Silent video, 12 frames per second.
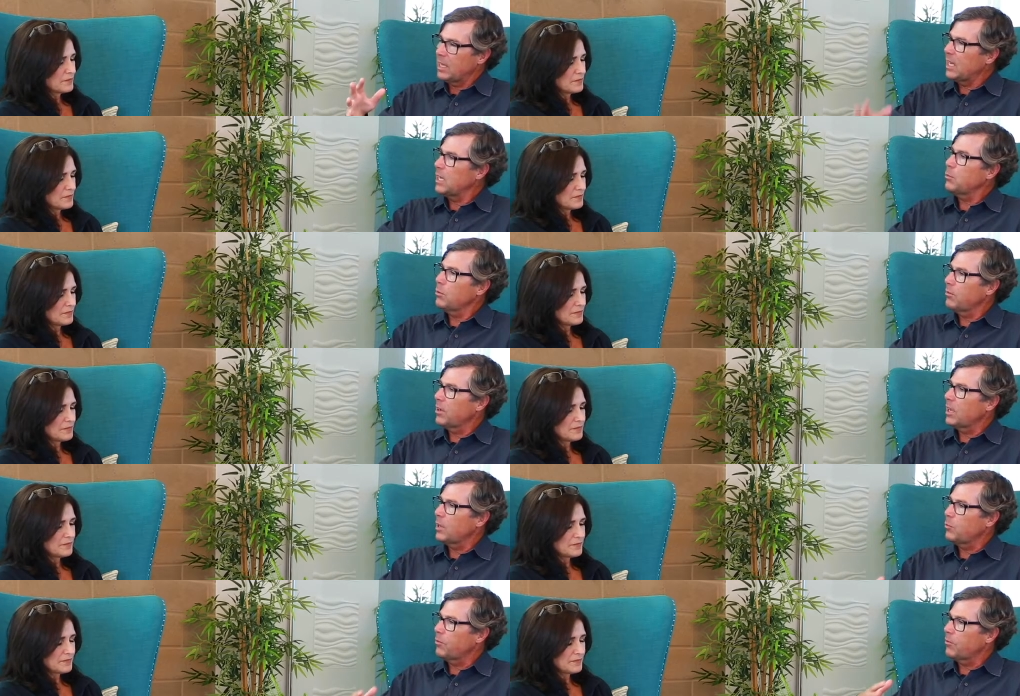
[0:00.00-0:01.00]
Speaker 1: the kingdom of
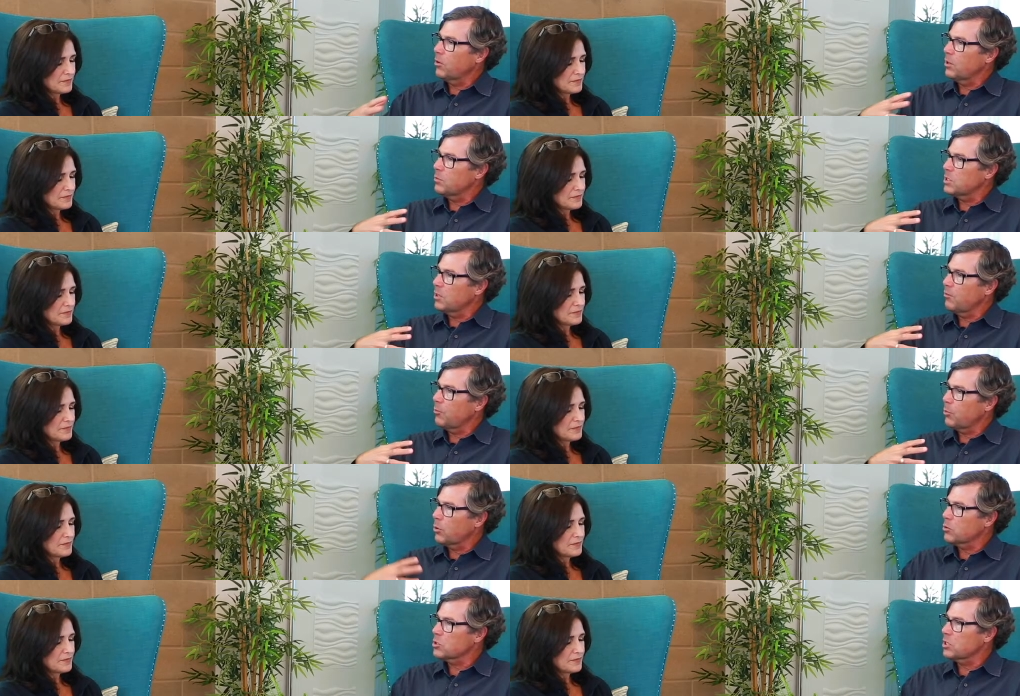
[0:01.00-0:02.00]
God, but for himself
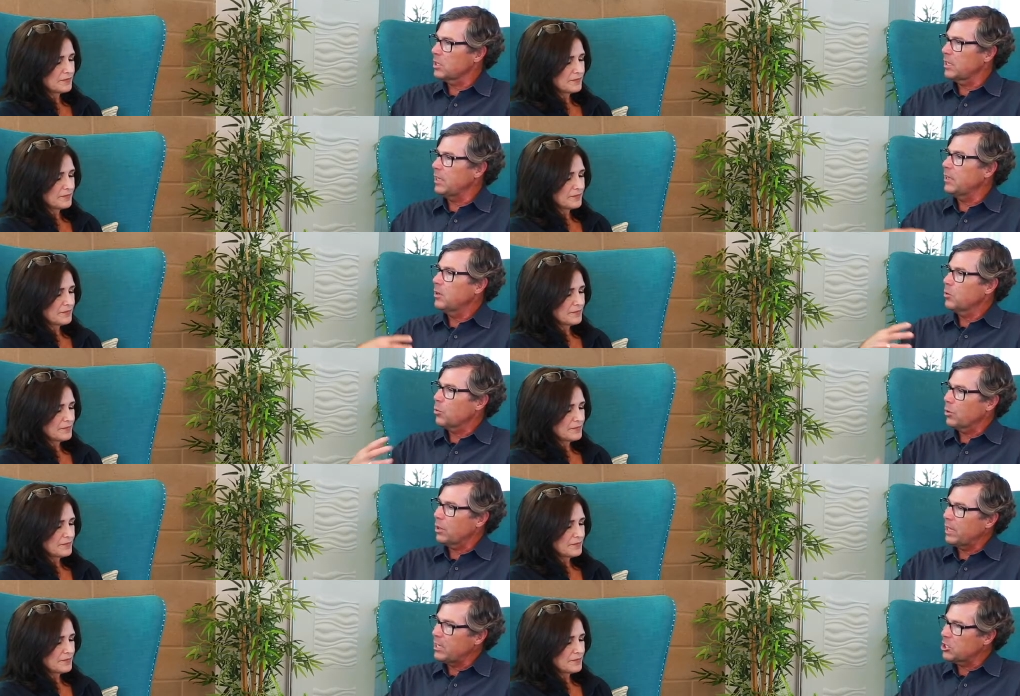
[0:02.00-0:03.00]
personally,
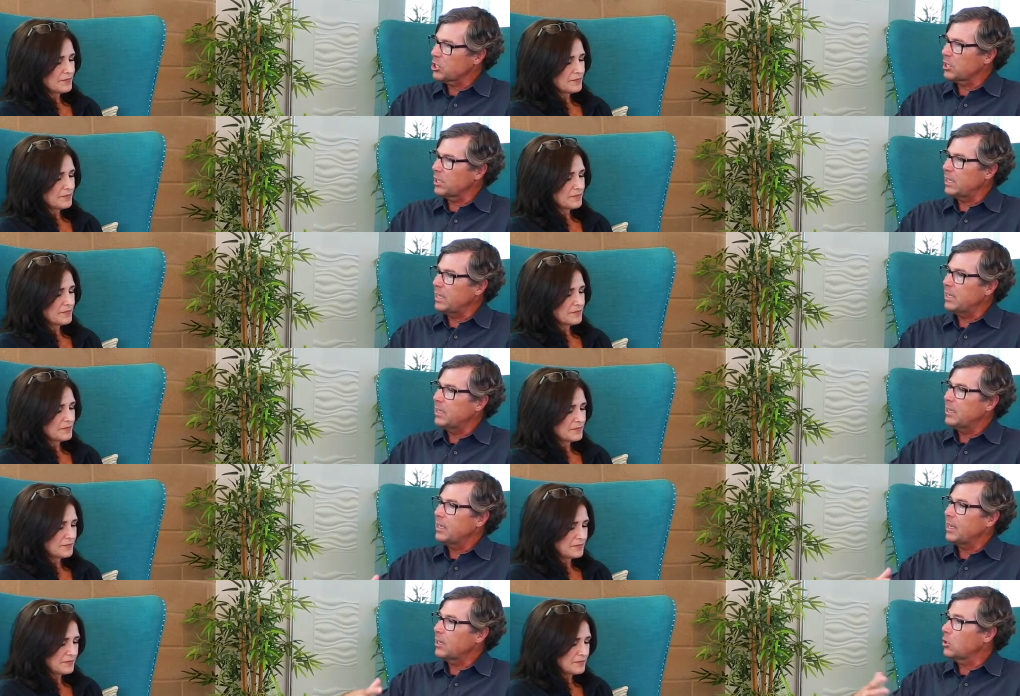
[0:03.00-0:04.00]
relationally,
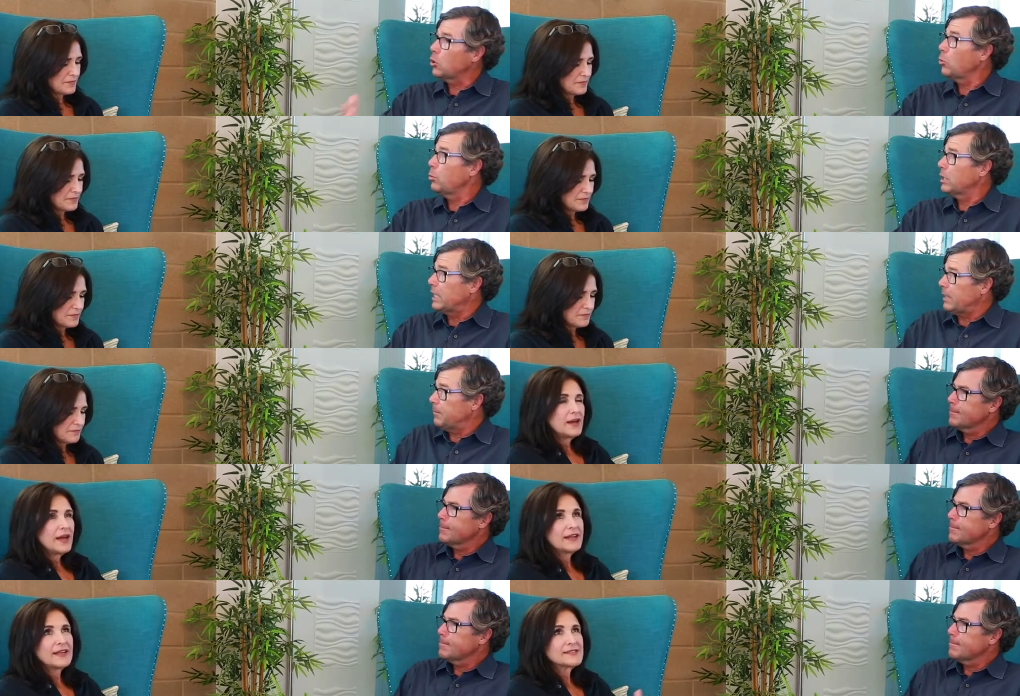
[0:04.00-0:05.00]
and globally.
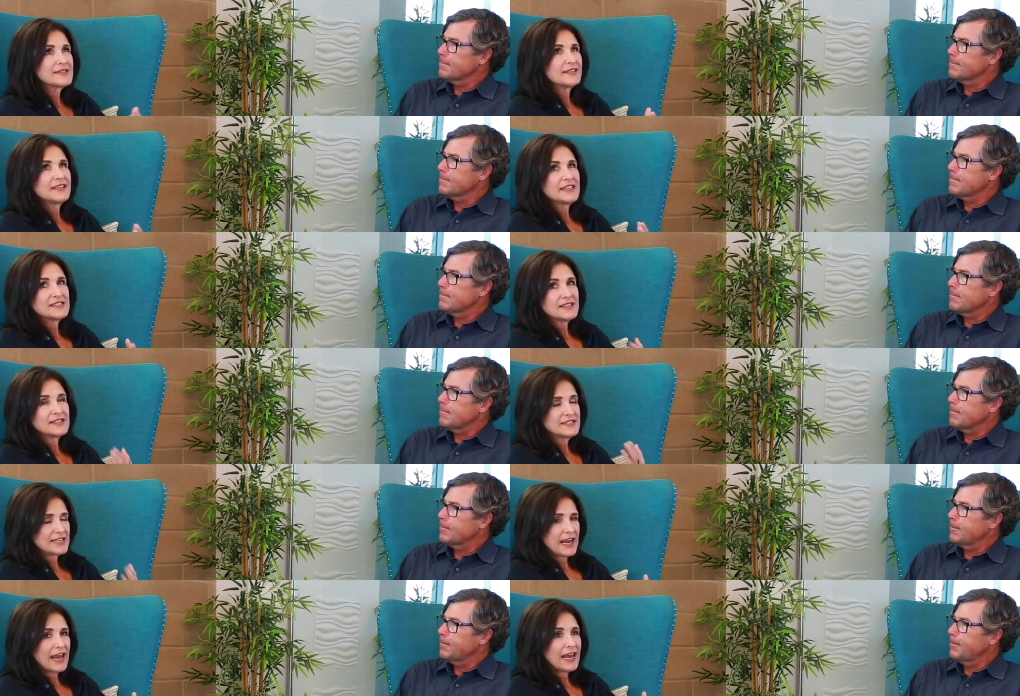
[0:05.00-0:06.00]
Speaker 2: I guess at the end of
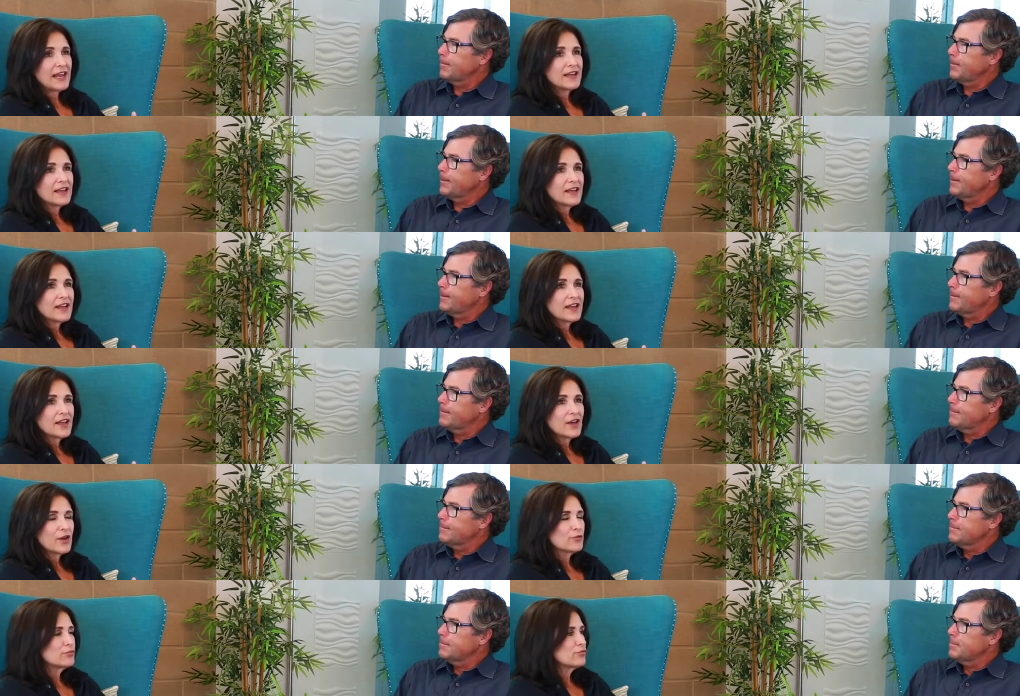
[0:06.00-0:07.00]
the day,
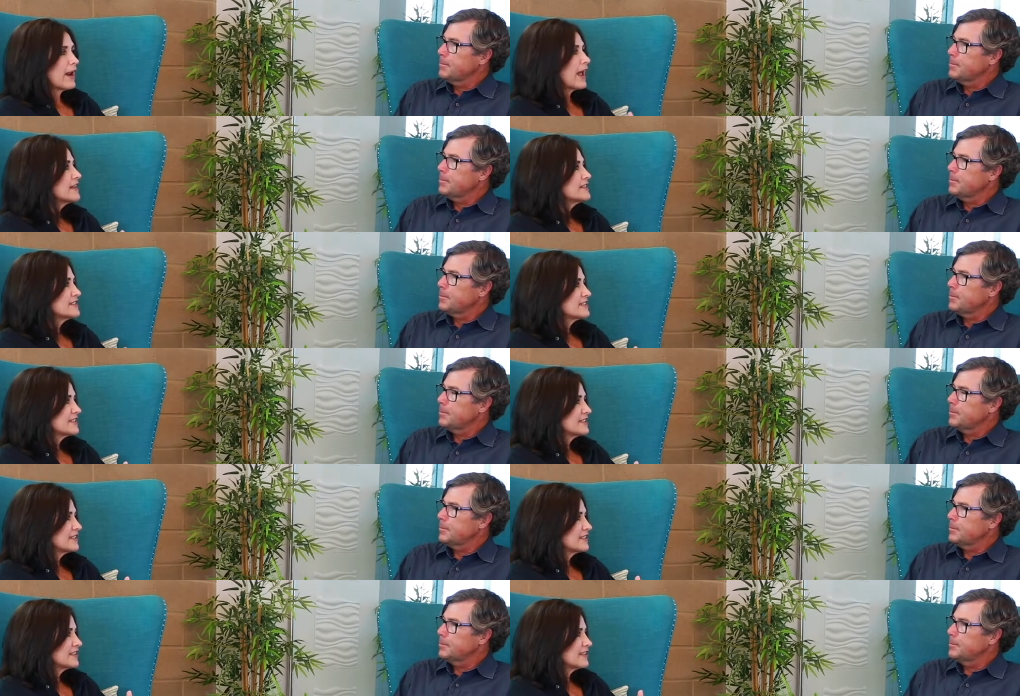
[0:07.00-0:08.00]

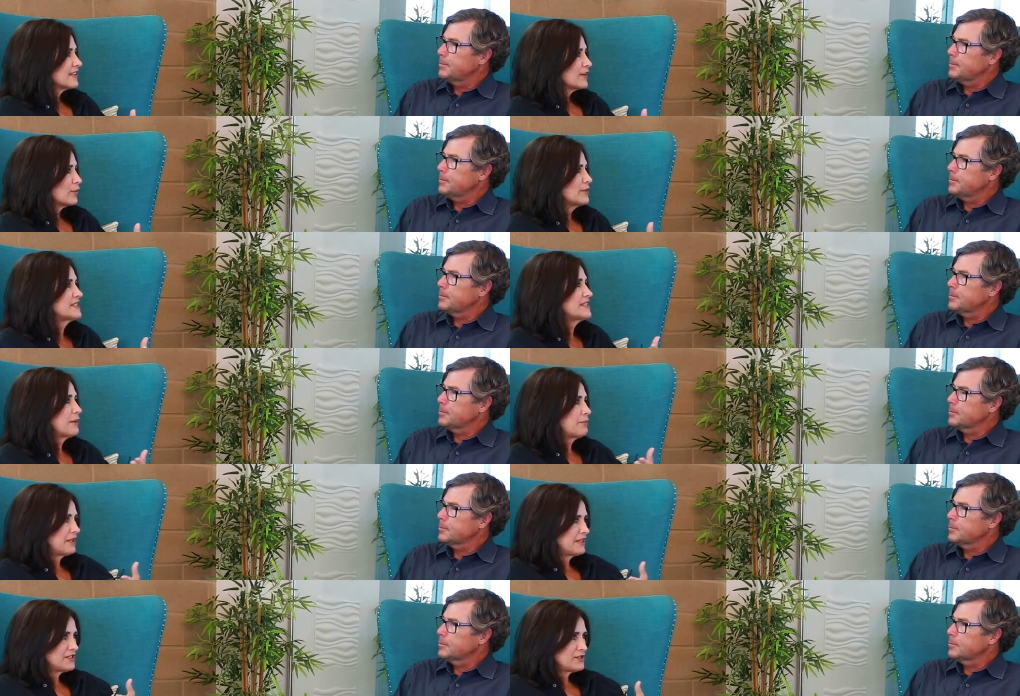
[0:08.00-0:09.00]
rest, we
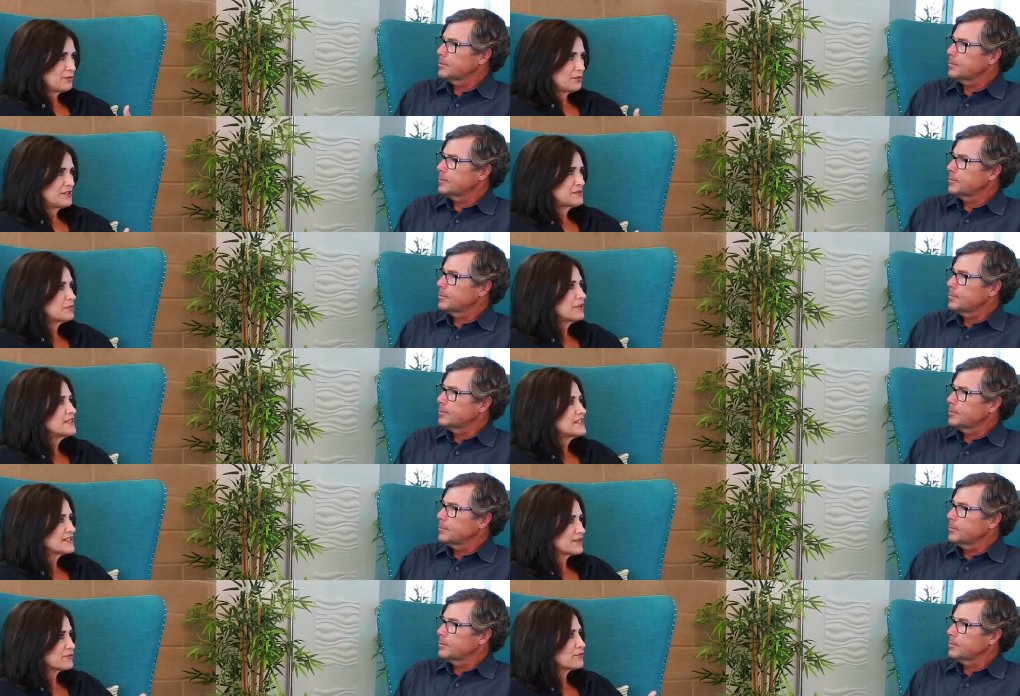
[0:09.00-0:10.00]
step into these
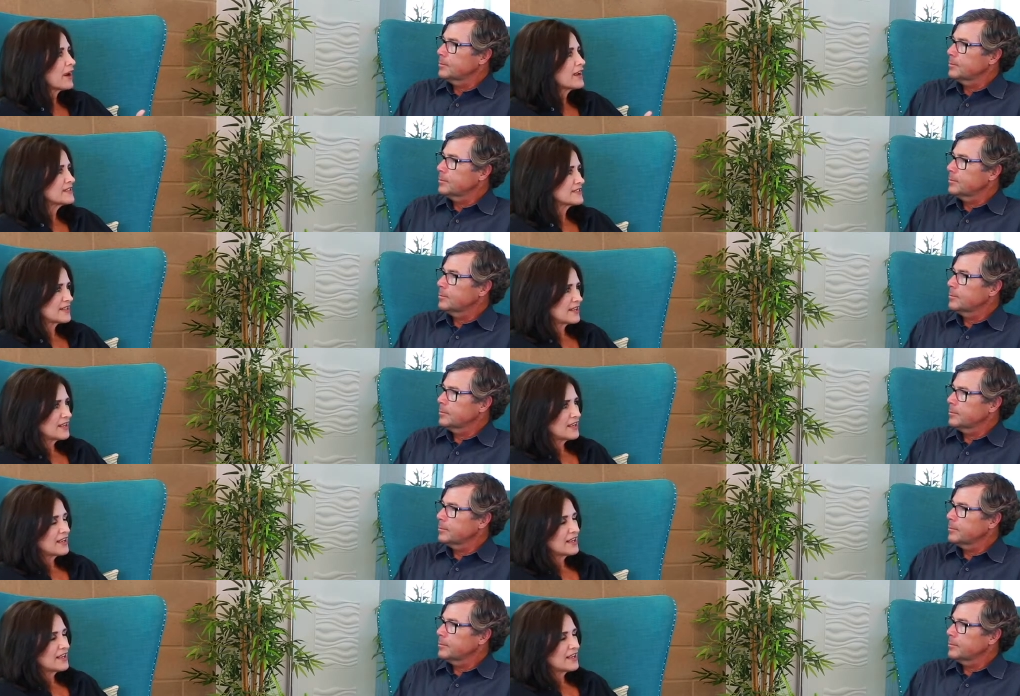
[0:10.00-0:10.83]
places of rest